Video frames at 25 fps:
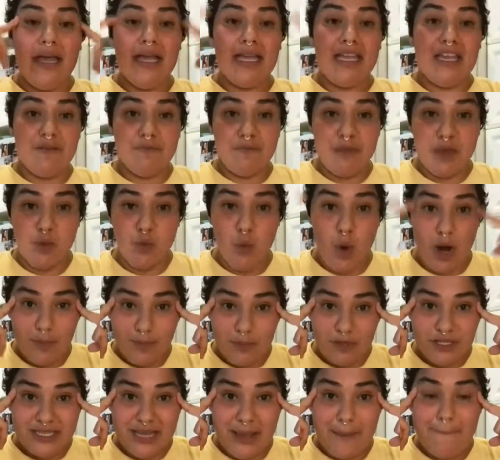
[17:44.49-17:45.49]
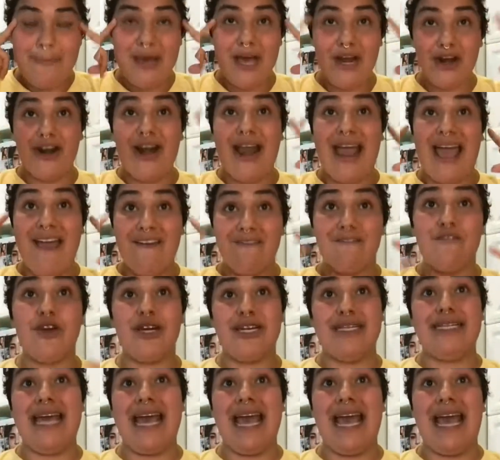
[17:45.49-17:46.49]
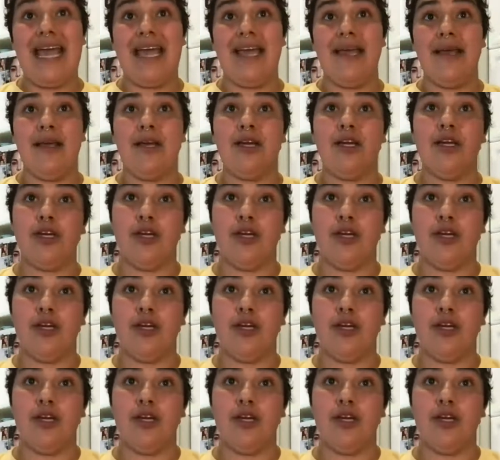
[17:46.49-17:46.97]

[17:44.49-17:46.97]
give me 1% better every day.